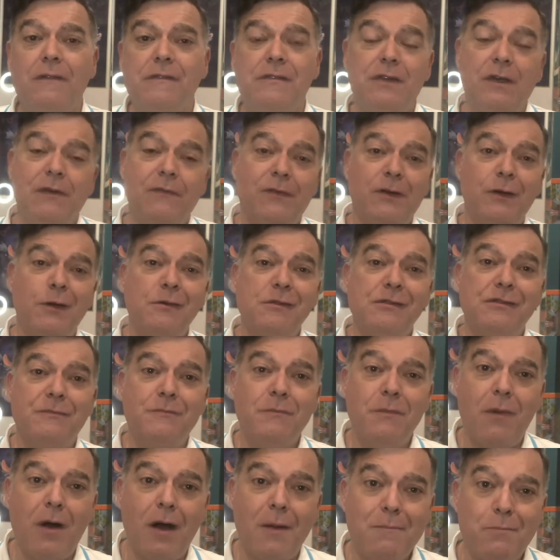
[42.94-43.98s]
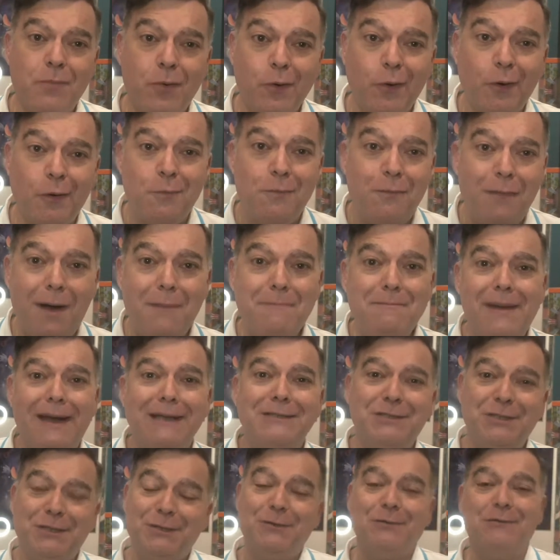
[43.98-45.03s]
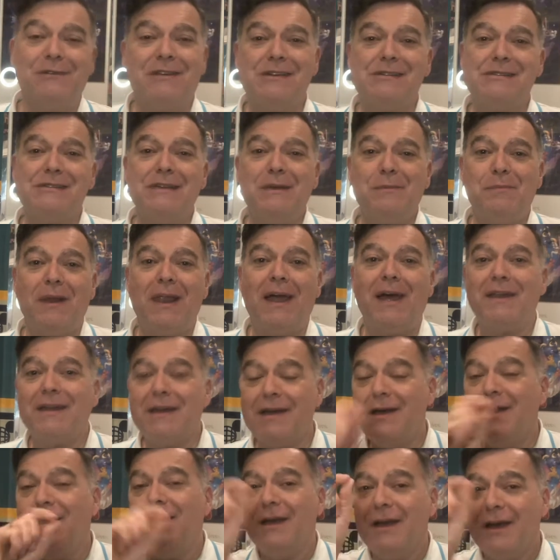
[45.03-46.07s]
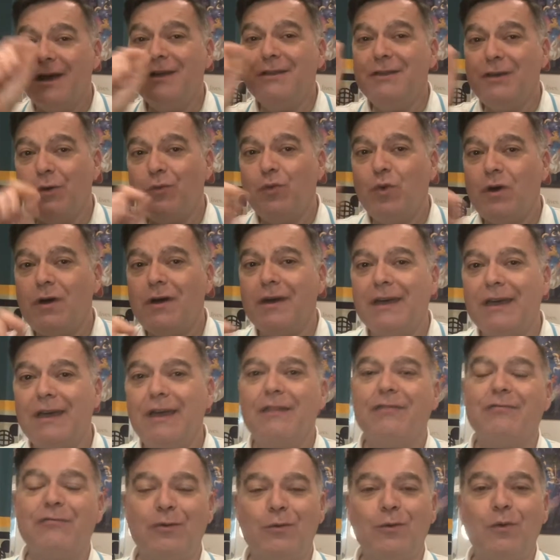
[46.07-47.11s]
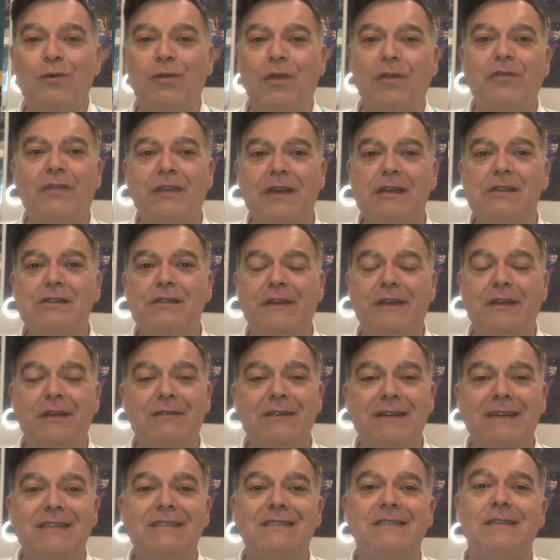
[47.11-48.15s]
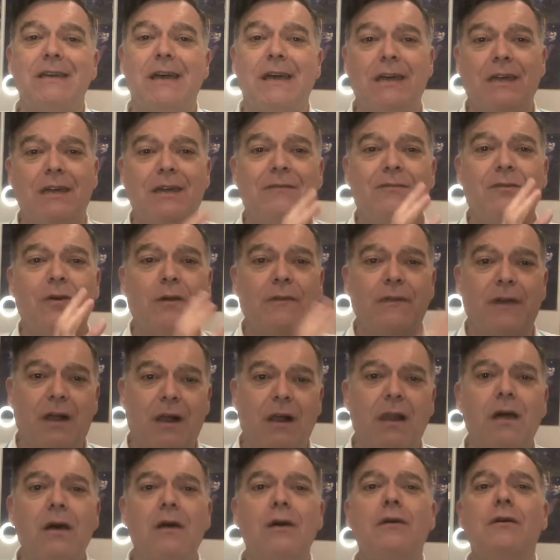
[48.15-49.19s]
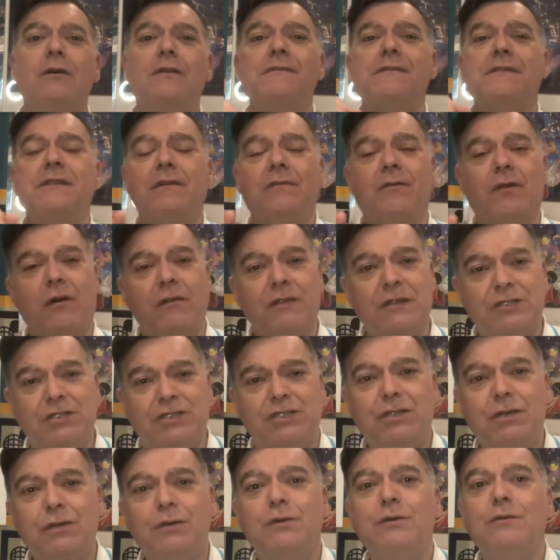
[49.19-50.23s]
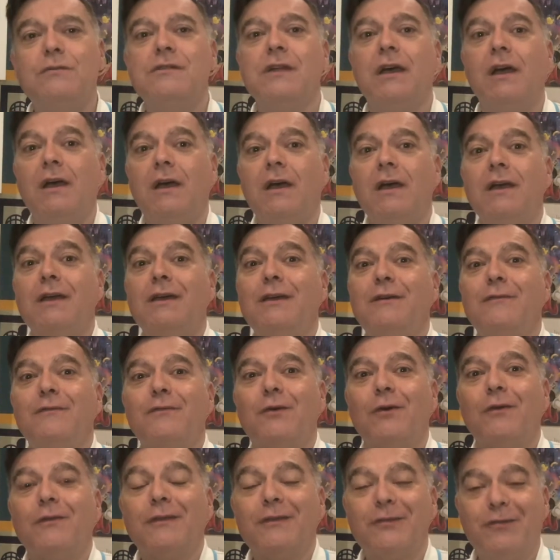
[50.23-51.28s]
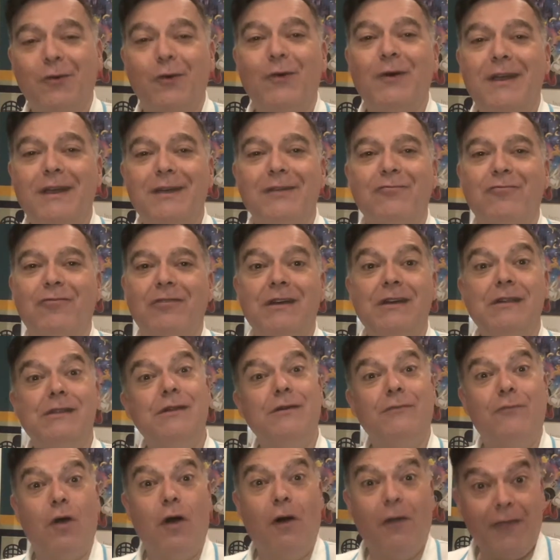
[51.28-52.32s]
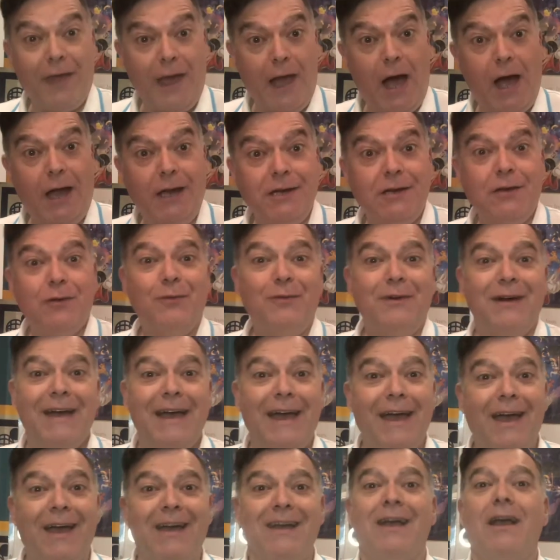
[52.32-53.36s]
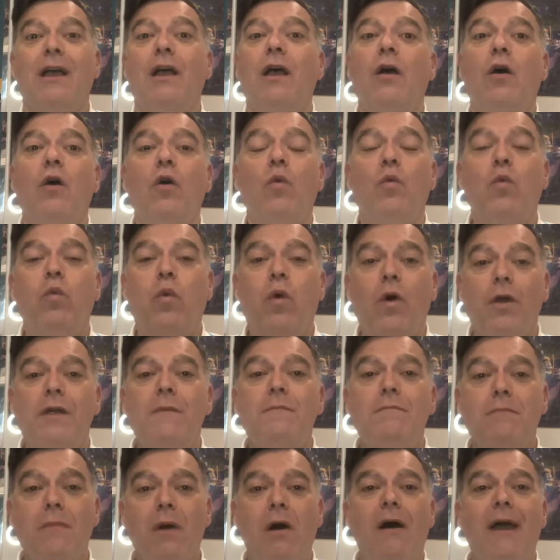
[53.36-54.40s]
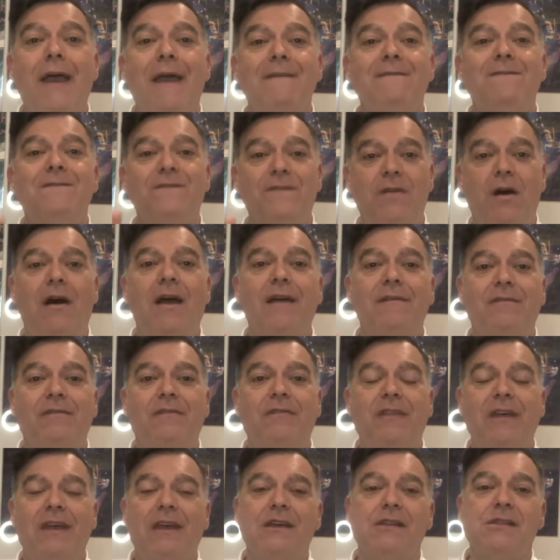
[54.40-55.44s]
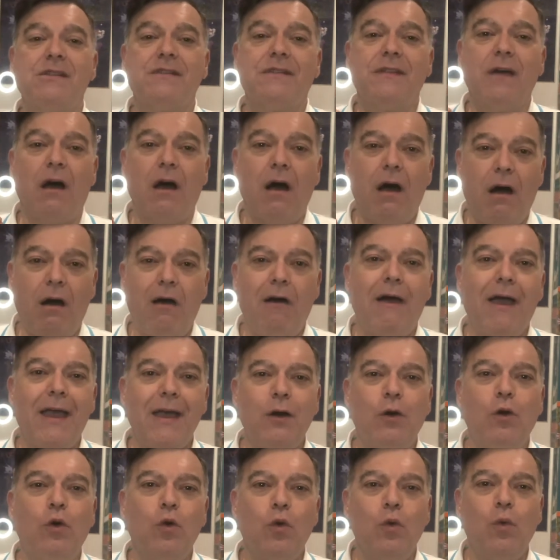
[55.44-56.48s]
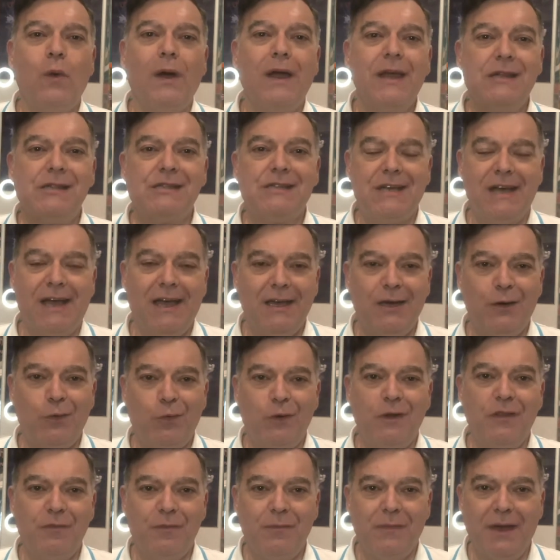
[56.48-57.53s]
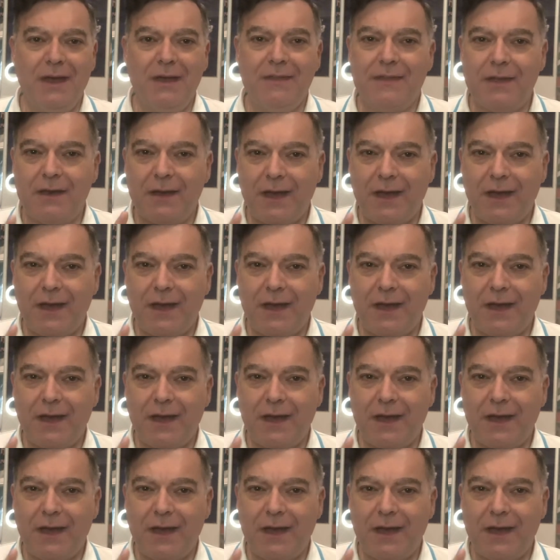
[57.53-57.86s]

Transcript: you've used my book, my magical Disney planner, and you're working through all the things that you need to take. You've got the clothes, you've got the shoes, you've got the toiletries, you've got the underwear. What are my 5 things that I always take with me that I